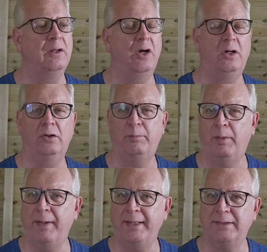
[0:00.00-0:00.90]
All the
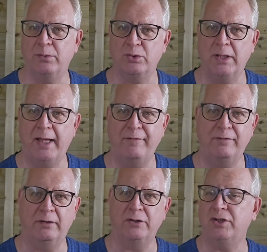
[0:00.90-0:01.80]
pomace that was
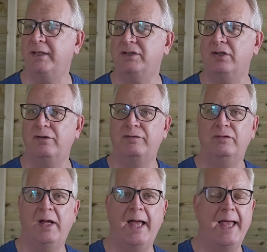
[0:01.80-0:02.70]
left, all the shit
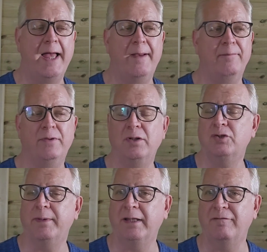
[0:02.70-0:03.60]
stuff, they
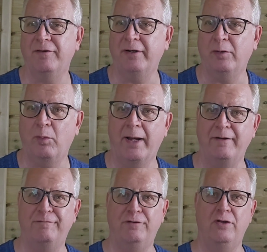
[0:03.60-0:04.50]
used to make inferior
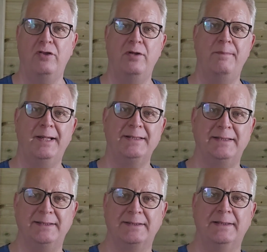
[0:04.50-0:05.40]
wine for the
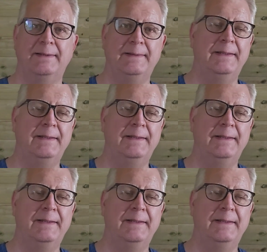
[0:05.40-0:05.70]
masses.